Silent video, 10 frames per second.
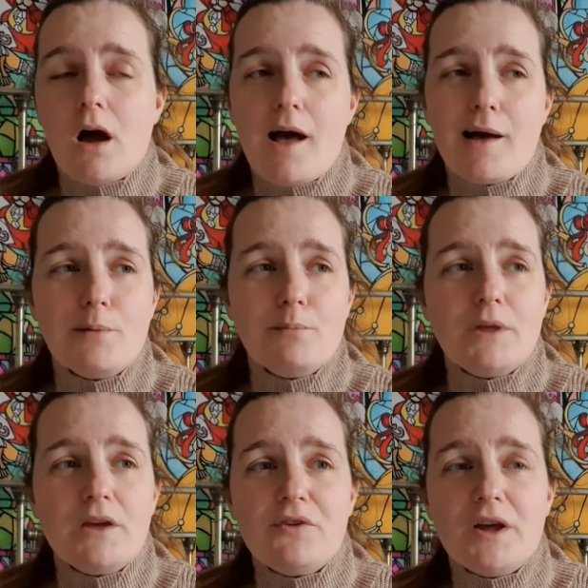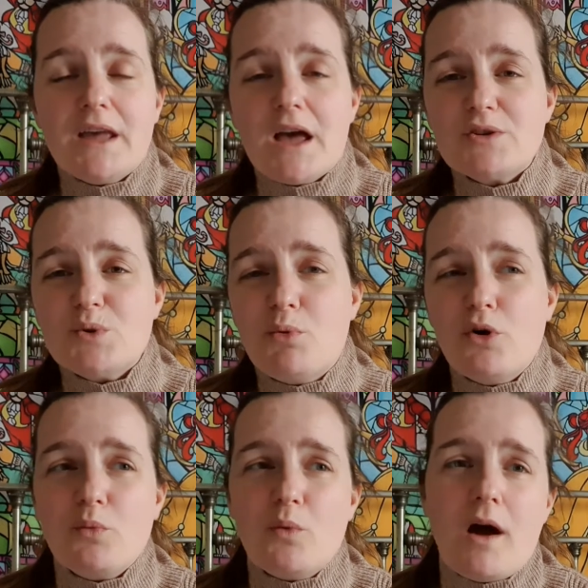Um, if I get to a
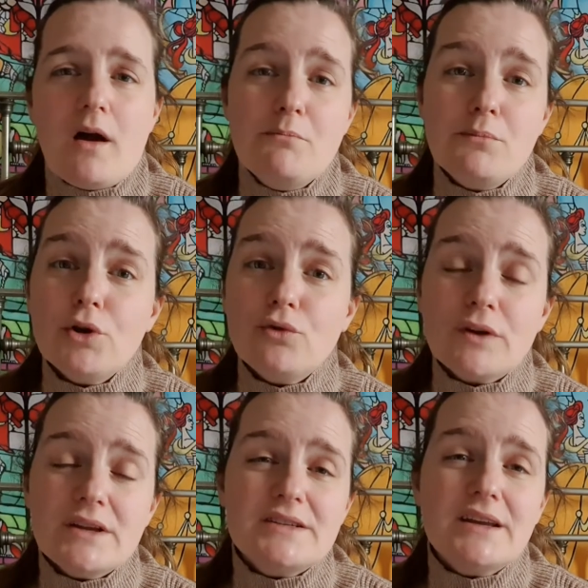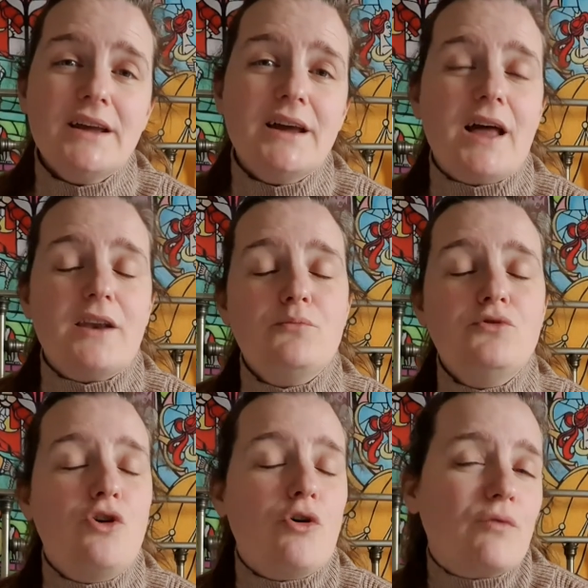point where I'm mood reading and
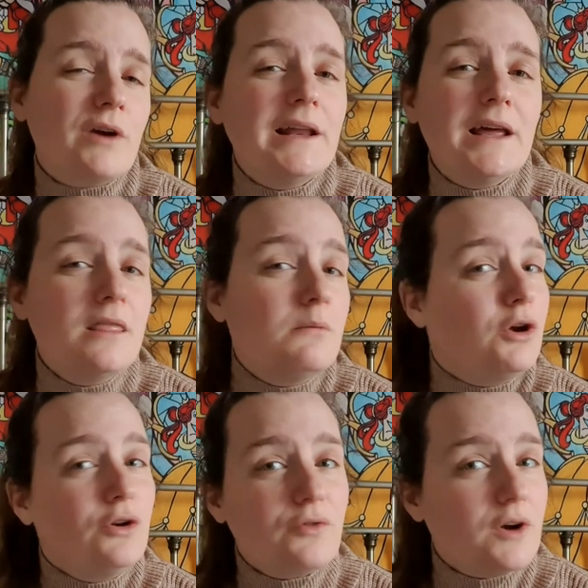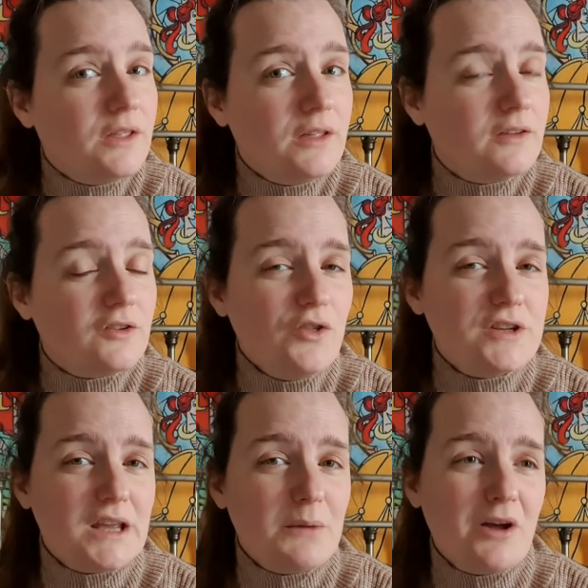I'm not really in the mood for anything that's on the
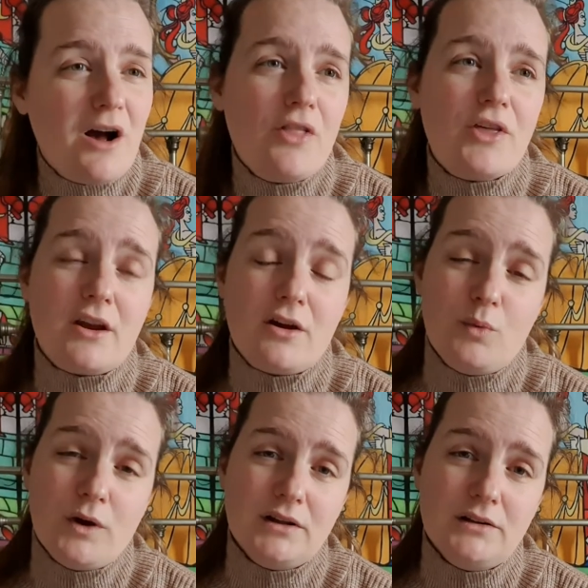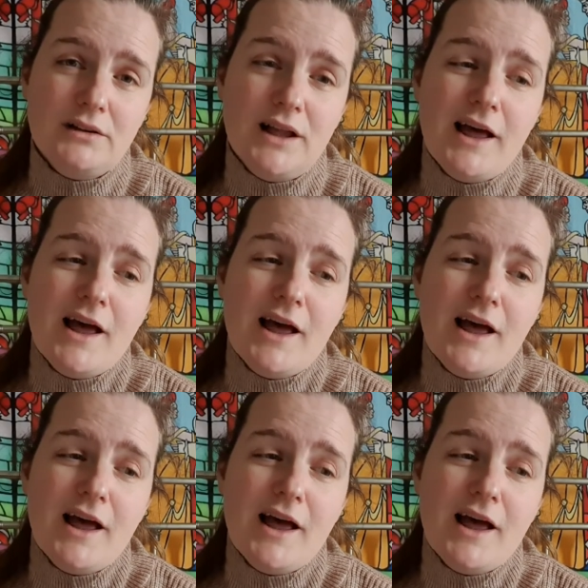TBR, then I will